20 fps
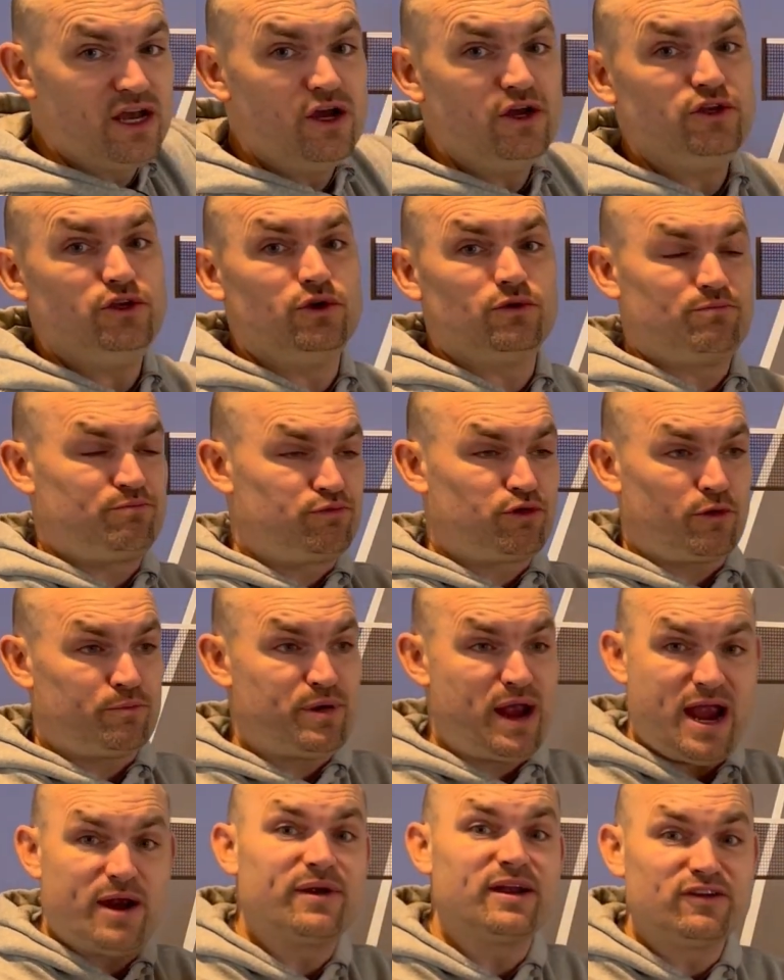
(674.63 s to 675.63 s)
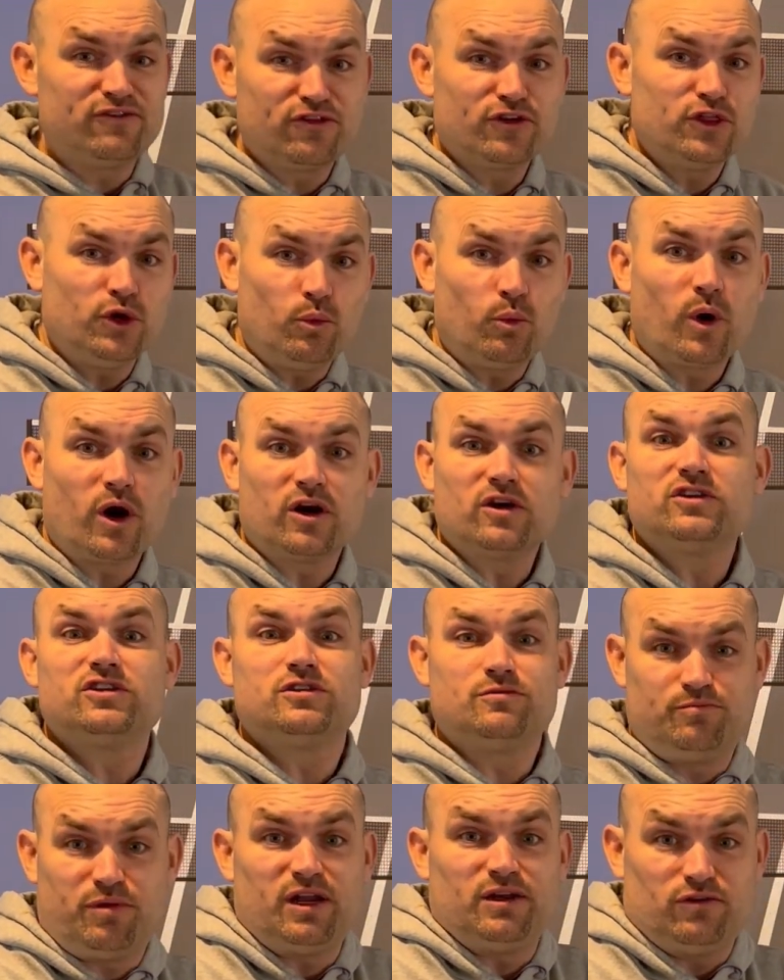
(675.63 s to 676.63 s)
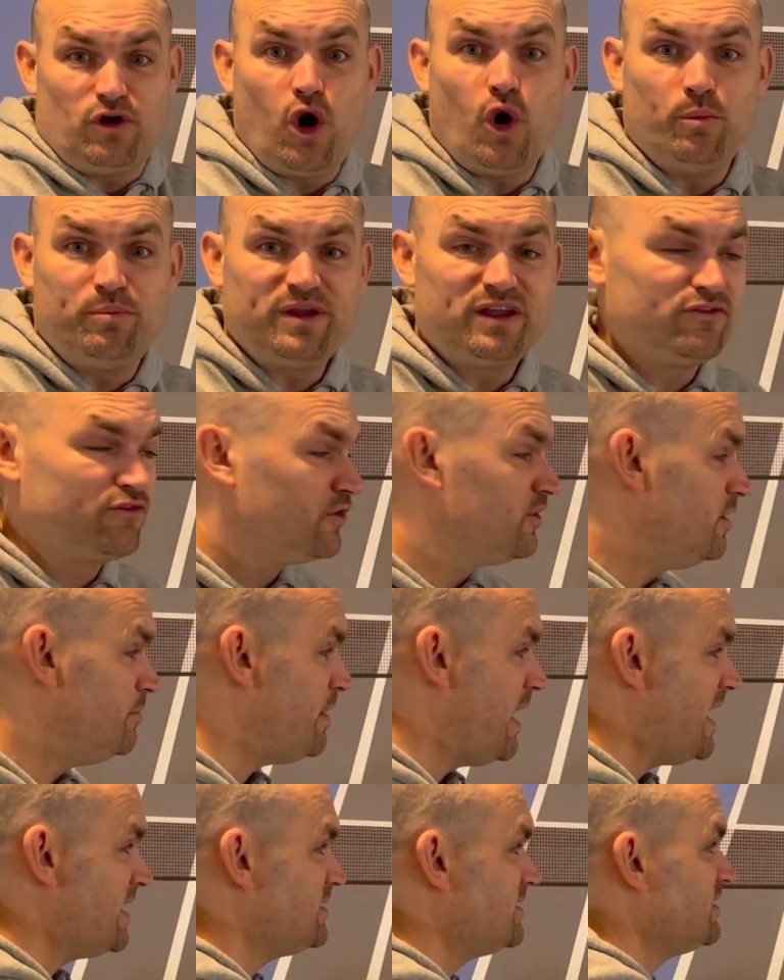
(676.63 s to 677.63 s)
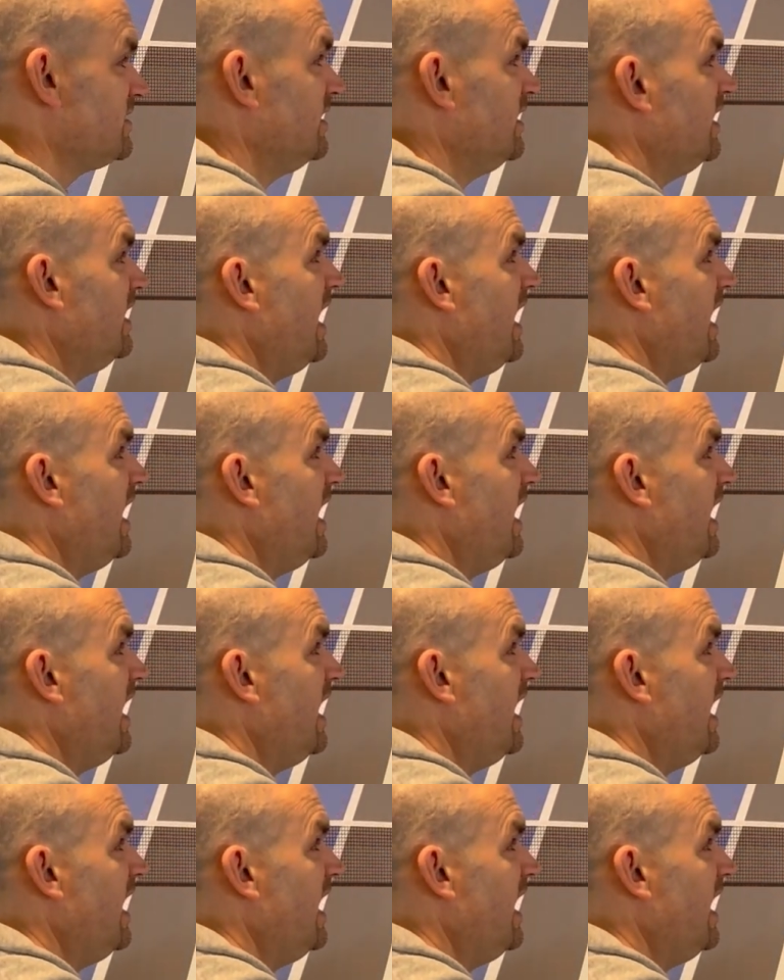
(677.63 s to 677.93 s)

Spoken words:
You're preparing for the worst, but hoping for the best.